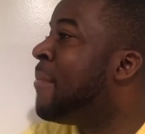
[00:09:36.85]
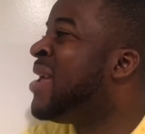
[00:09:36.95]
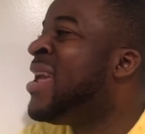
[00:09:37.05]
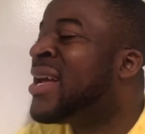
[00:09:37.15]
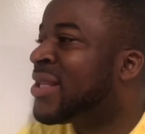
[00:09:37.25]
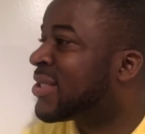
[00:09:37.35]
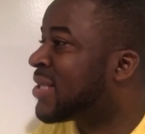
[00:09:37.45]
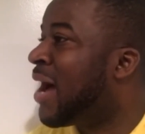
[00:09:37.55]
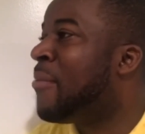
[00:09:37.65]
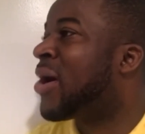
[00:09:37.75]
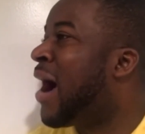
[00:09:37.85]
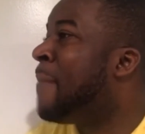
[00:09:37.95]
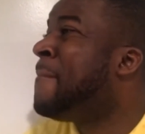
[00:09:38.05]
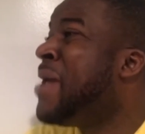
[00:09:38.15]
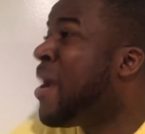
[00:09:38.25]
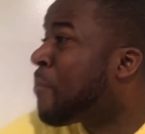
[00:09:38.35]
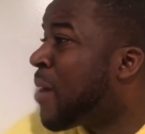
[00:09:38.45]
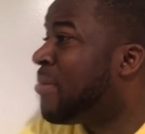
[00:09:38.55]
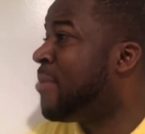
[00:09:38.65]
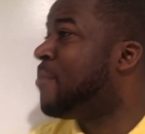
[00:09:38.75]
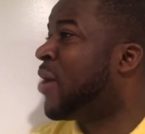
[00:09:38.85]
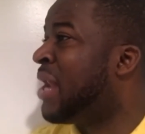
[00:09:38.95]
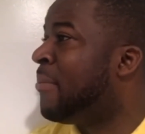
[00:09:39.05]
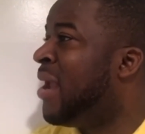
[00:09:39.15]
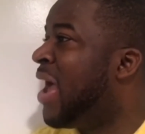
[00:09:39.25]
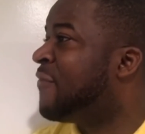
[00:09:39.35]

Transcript: hate your star because be a problem you bring in my life.